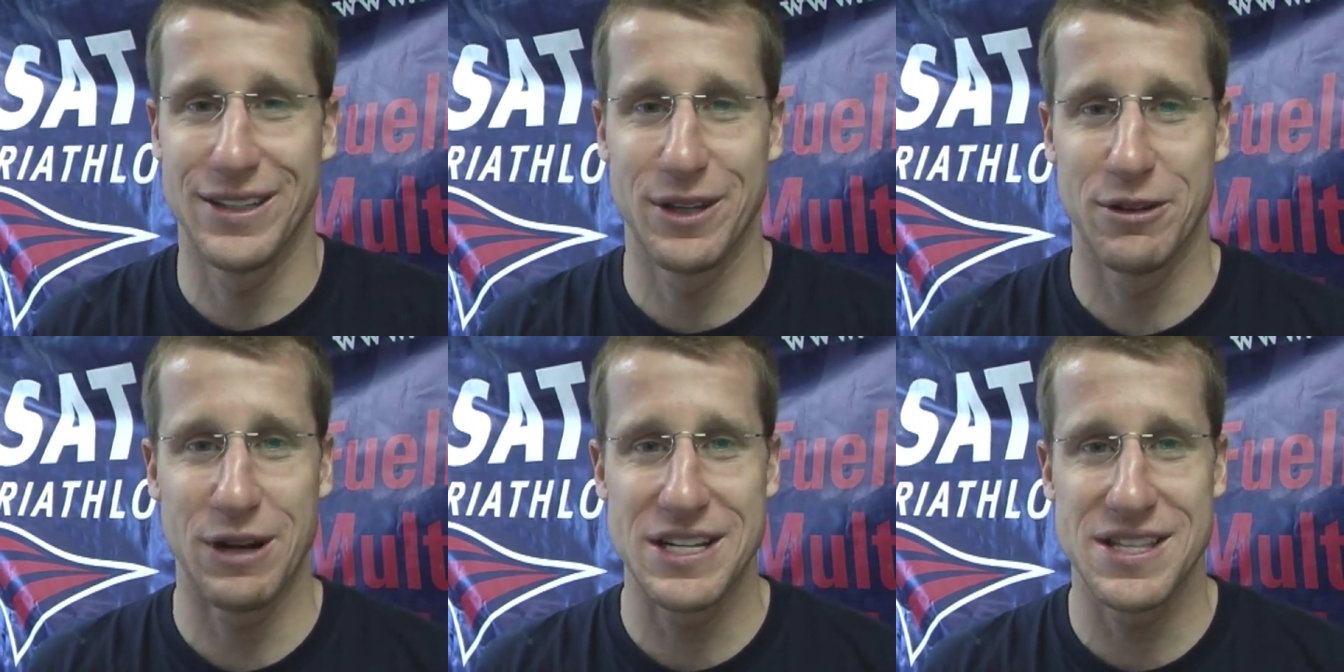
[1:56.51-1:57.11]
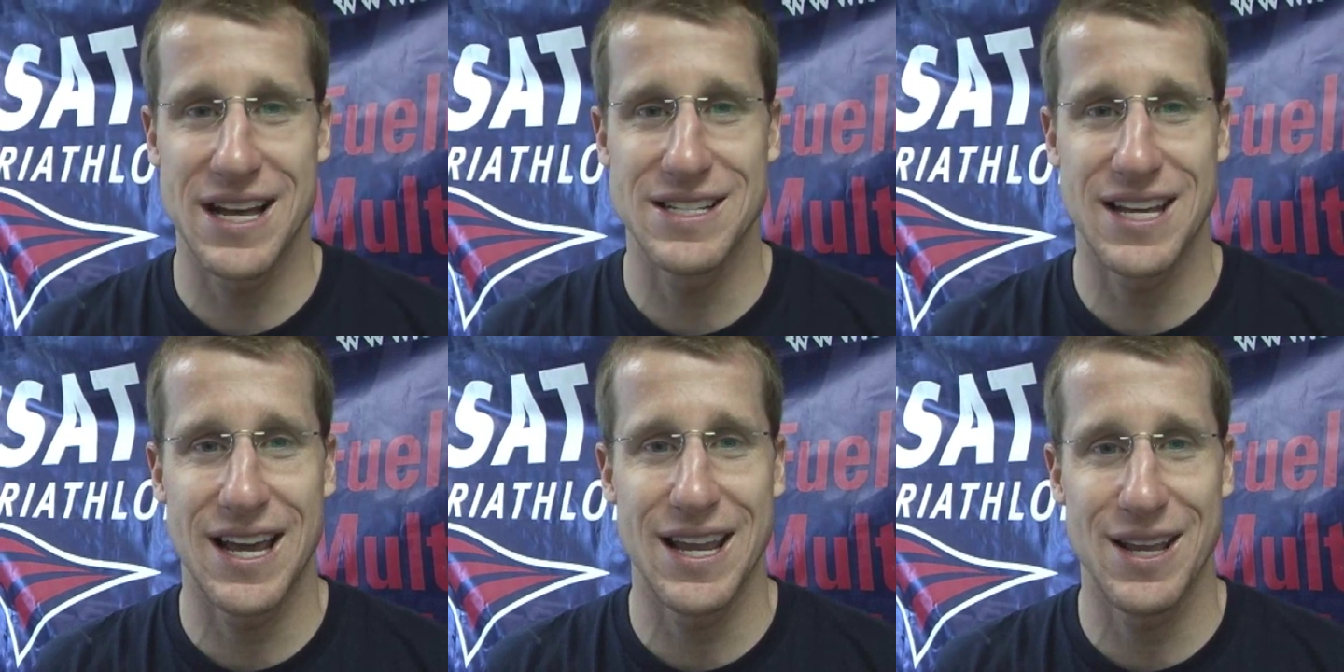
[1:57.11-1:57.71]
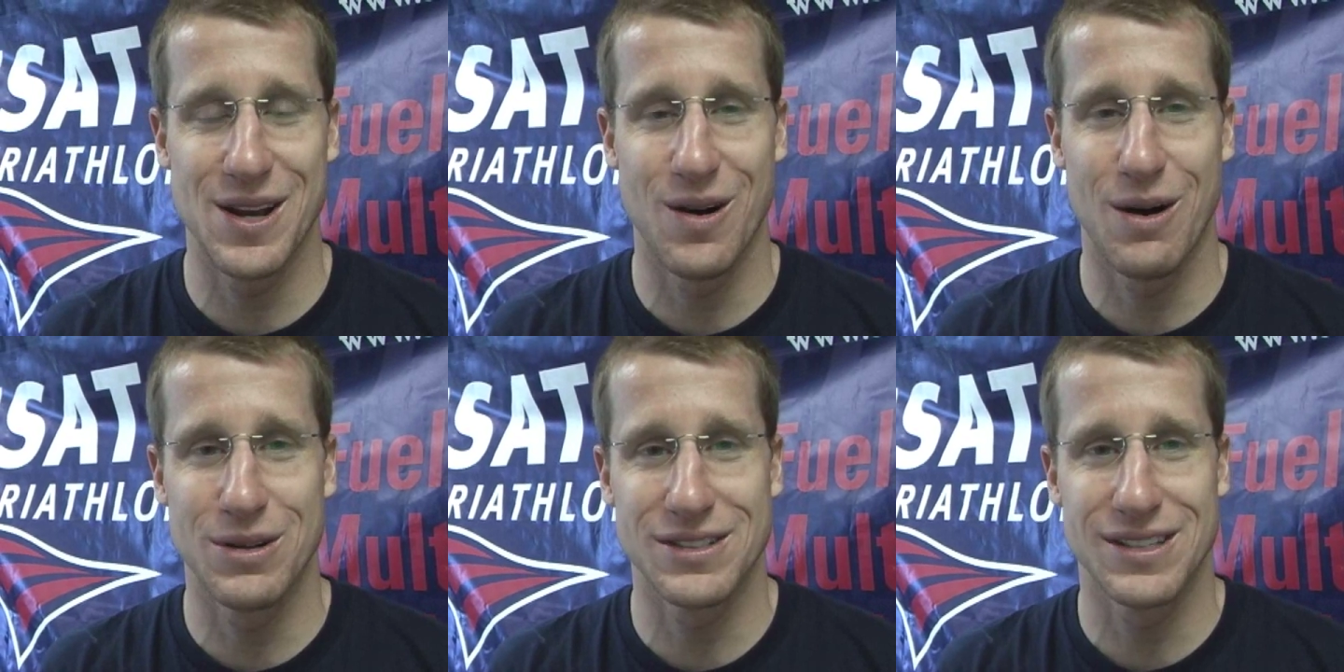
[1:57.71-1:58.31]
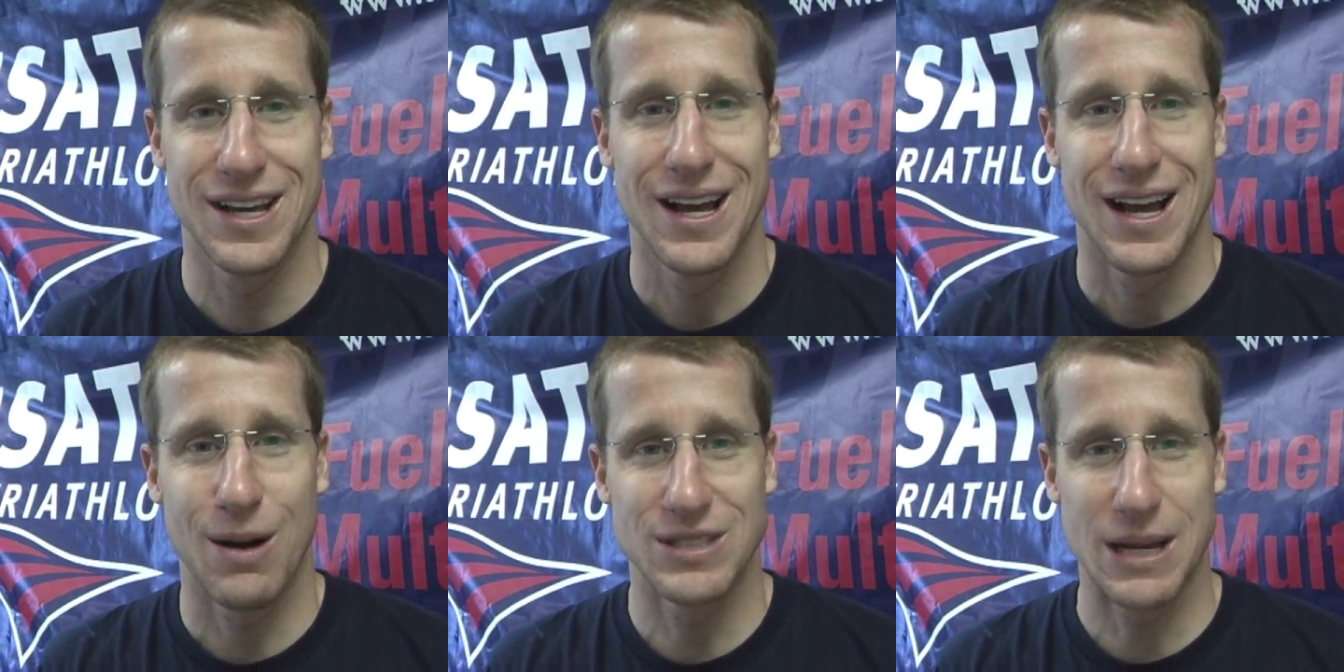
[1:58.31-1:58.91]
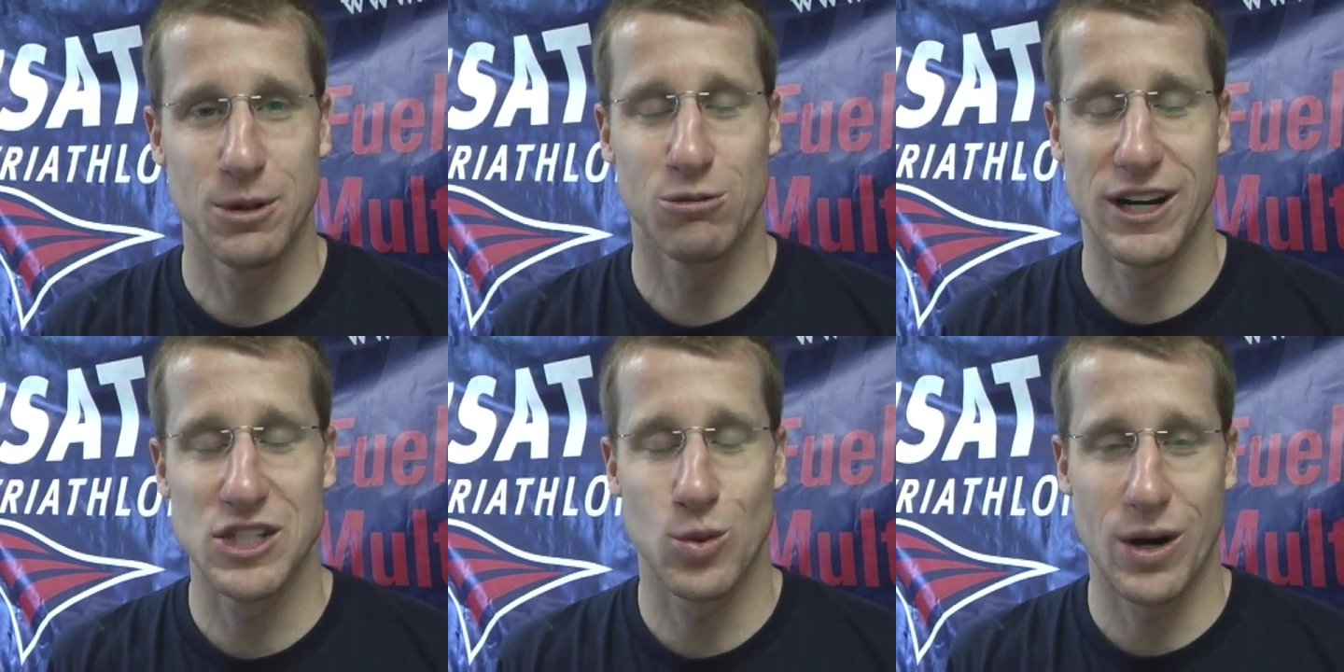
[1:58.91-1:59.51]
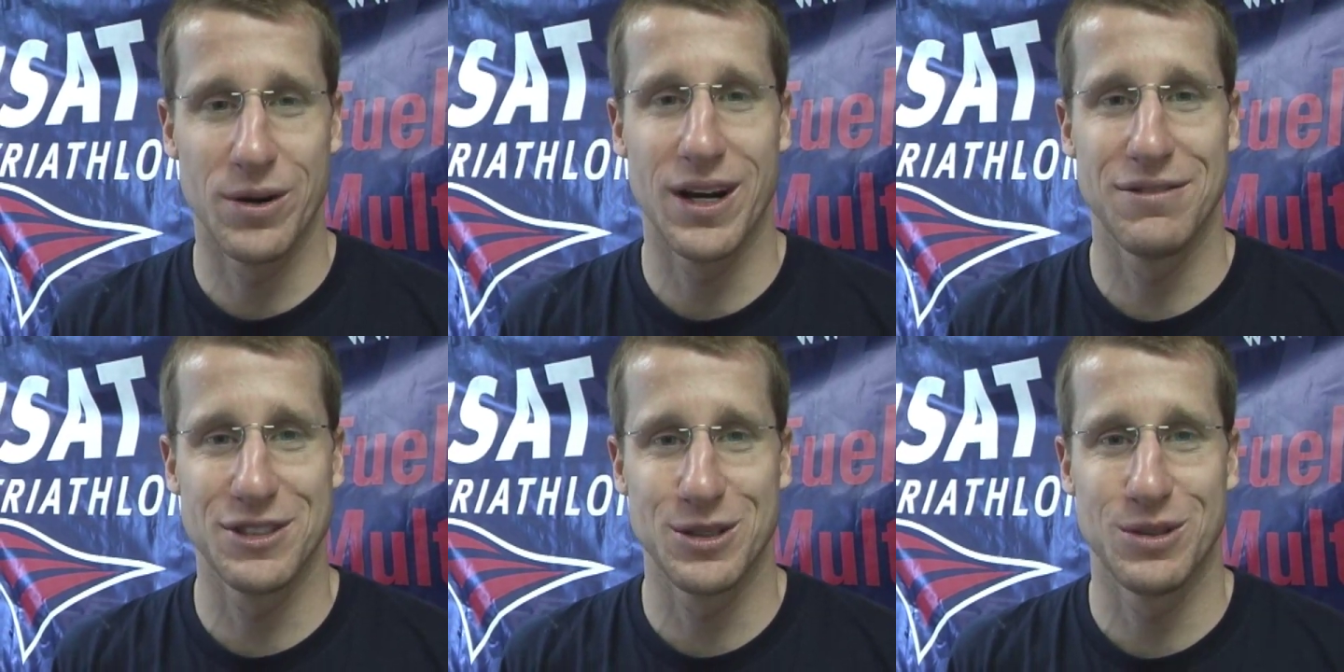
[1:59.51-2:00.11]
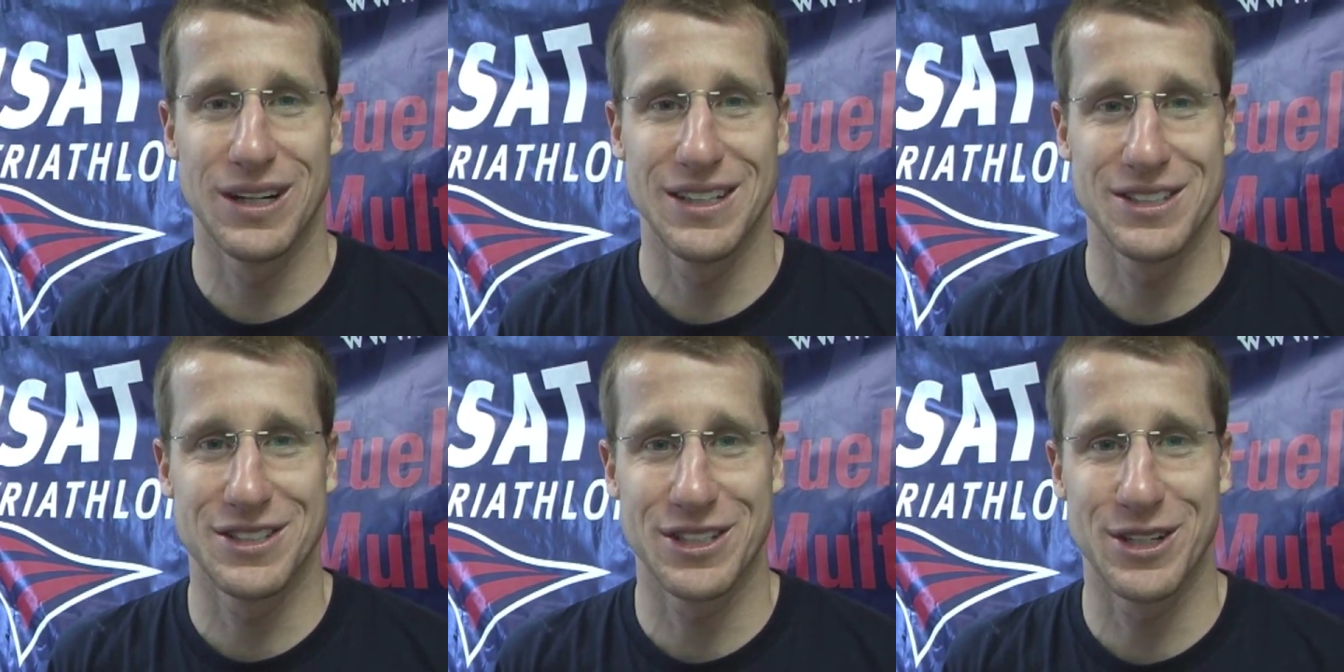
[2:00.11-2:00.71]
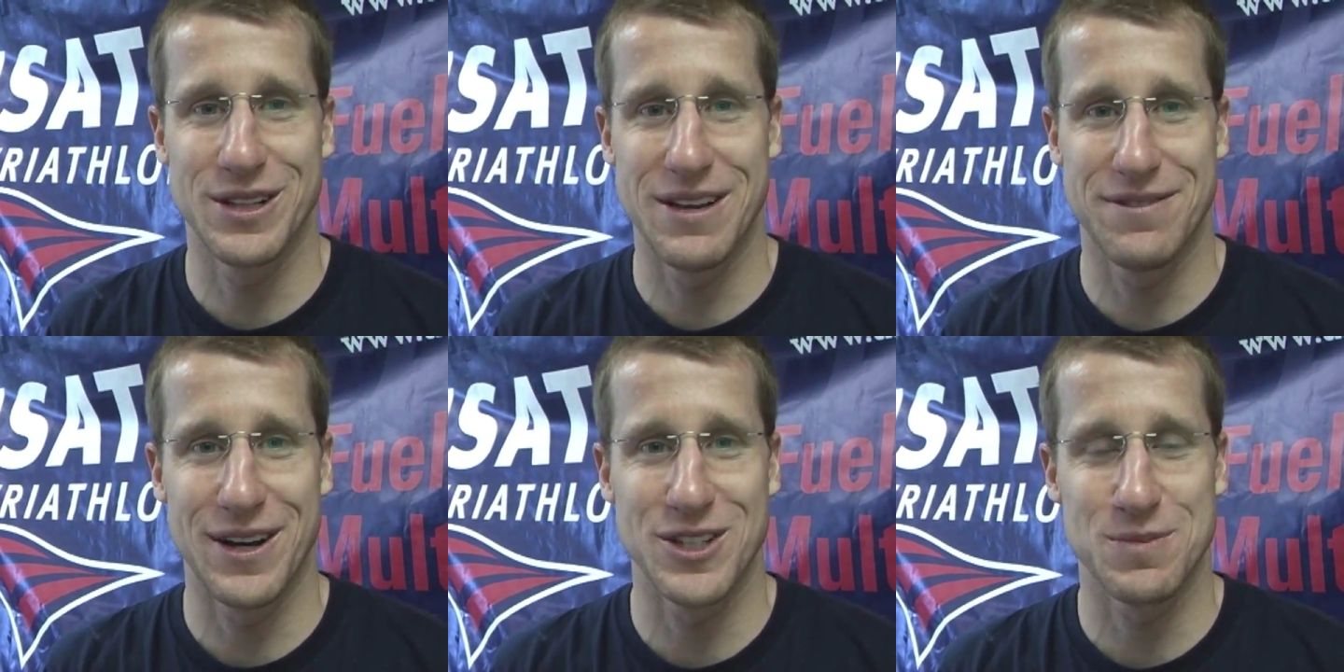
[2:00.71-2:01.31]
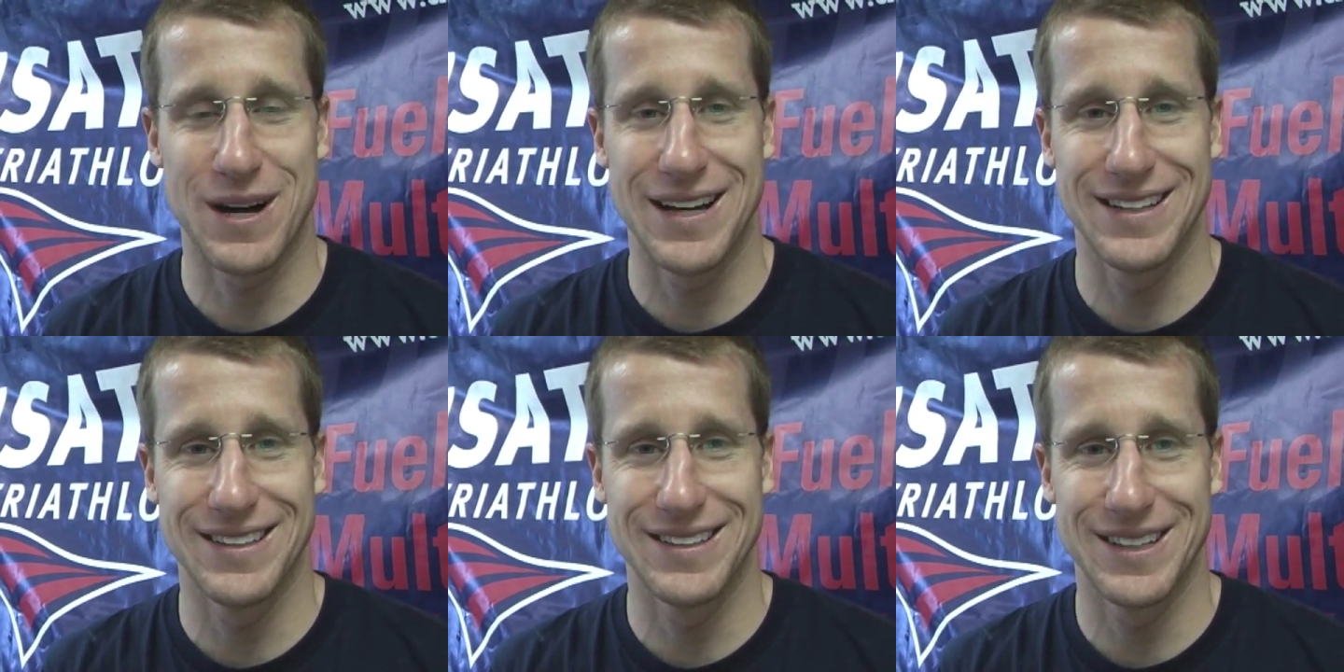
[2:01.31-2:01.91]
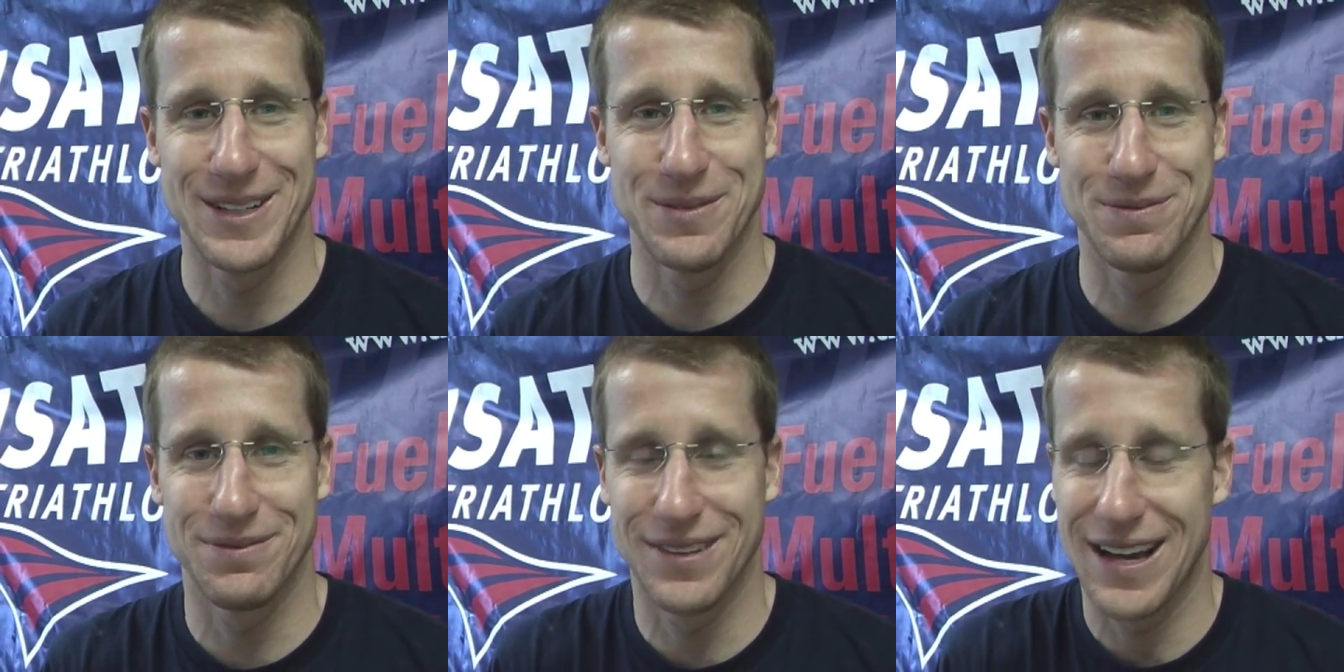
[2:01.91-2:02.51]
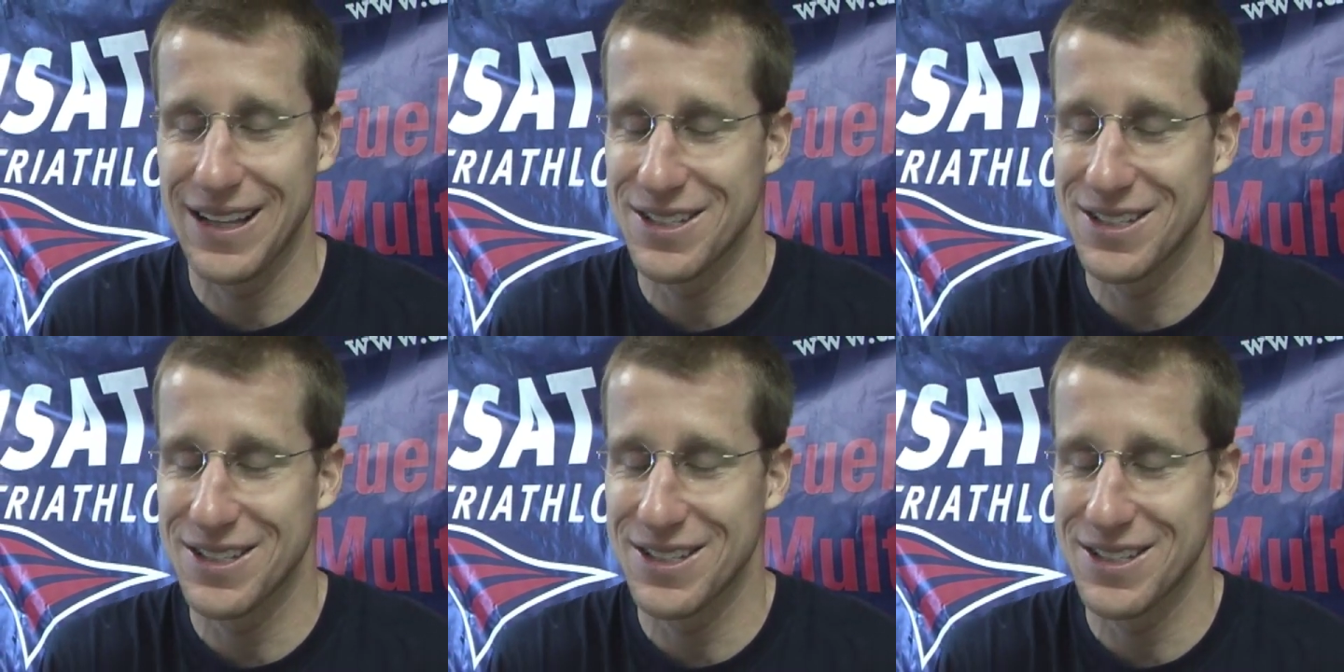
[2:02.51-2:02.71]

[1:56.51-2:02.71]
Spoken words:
And racing that day, you know, I was able to race well enough to secure that final spot, and I